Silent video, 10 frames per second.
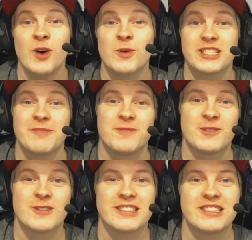What's up
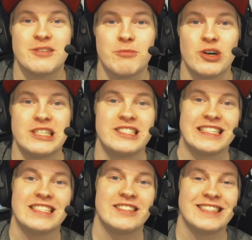fools, it's your boy
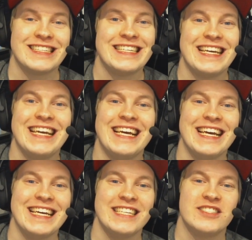J to the
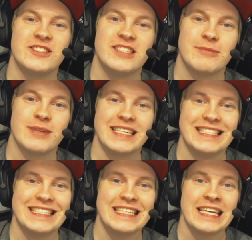A to the double N
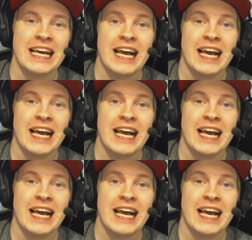E